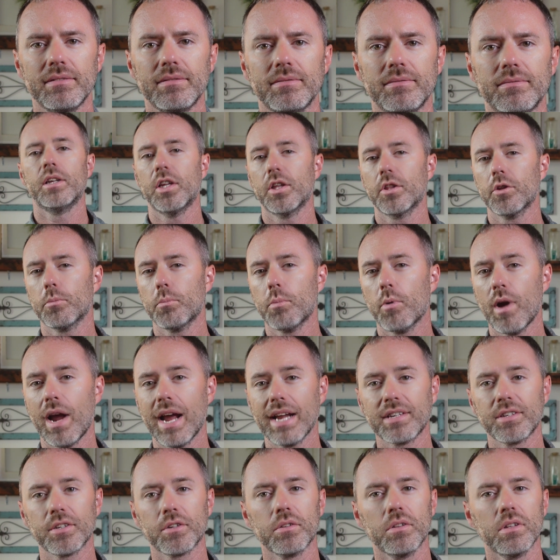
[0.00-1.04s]
Another
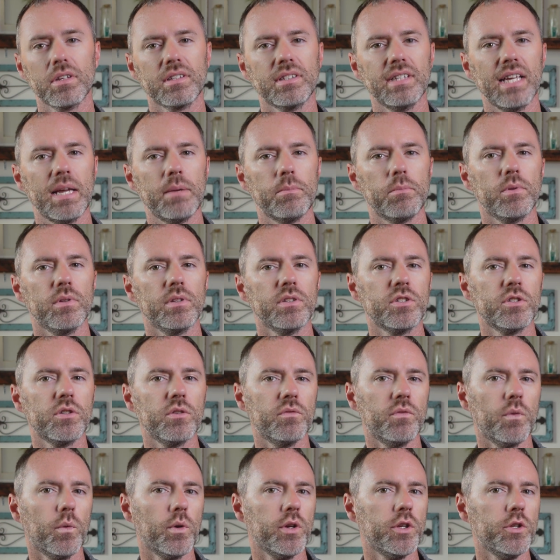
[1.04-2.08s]
practical example is to
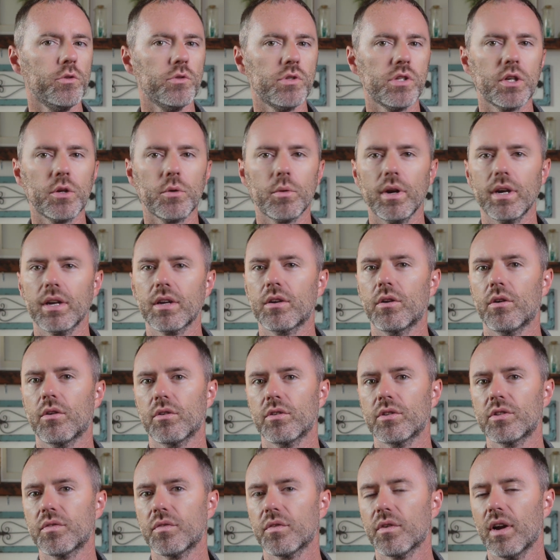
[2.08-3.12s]
avoid using credit
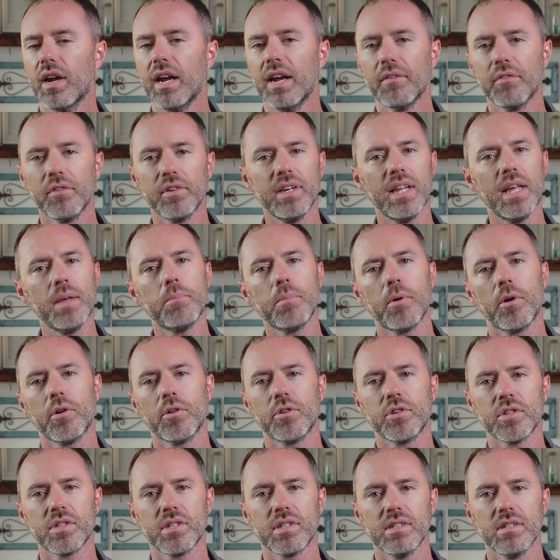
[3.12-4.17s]
cards for everyday
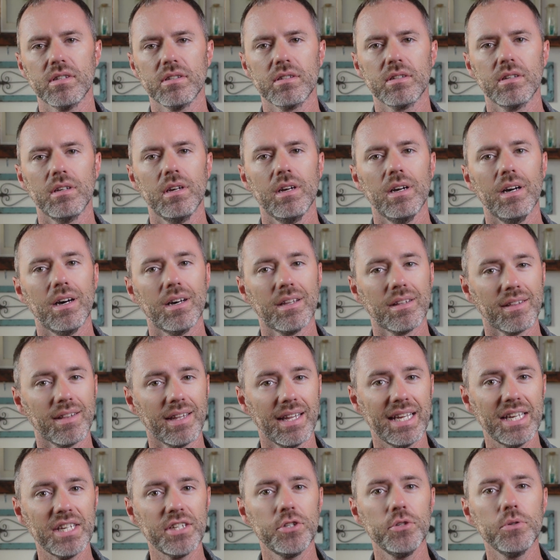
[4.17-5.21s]
purchases
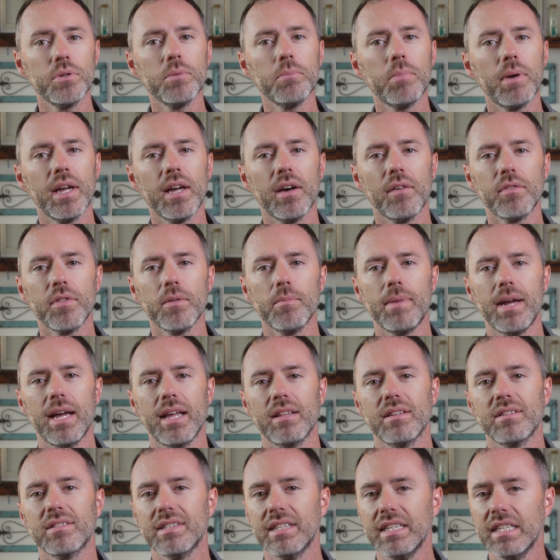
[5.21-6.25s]
unless you can pay off the
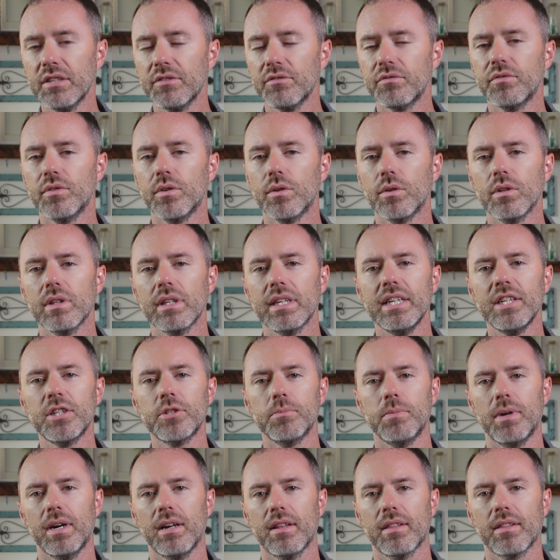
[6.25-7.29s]
balance in full each
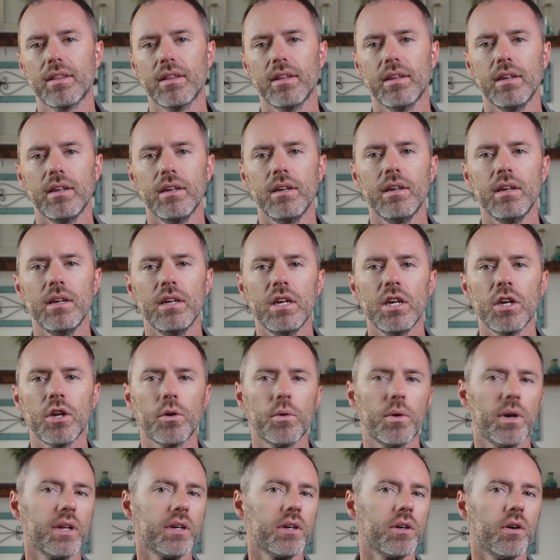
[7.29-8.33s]
month.
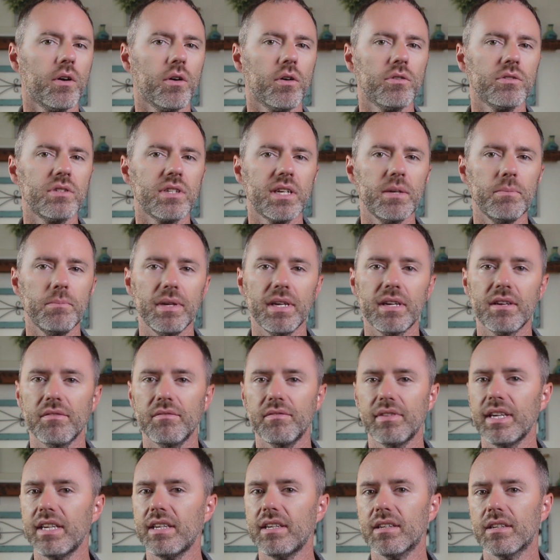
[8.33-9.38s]
Credit cards can be
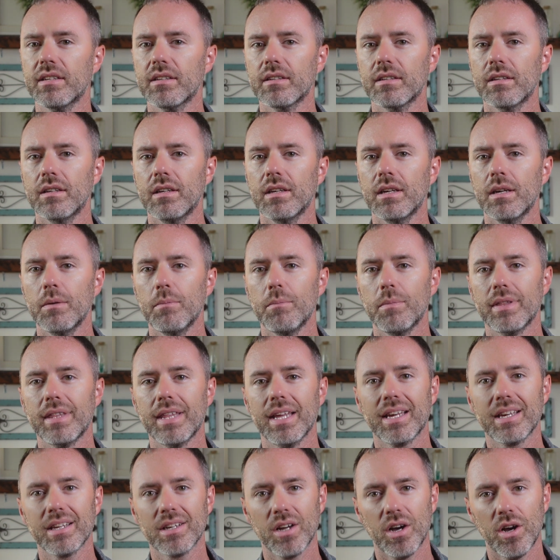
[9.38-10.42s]
convenient, but they
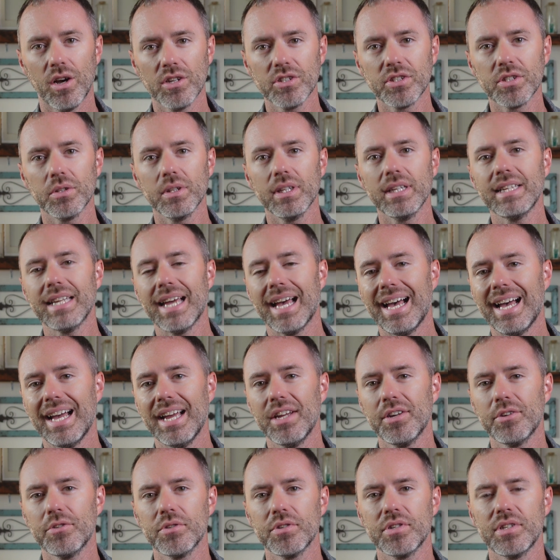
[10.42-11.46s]
can also lead to high
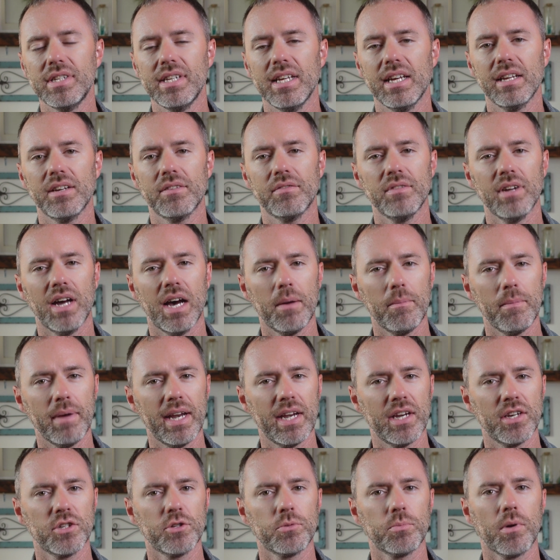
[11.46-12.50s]
interest debt if not
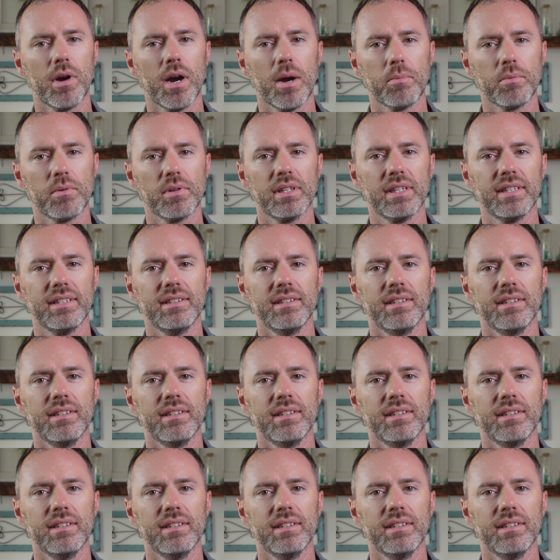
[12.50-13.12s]
managed properly.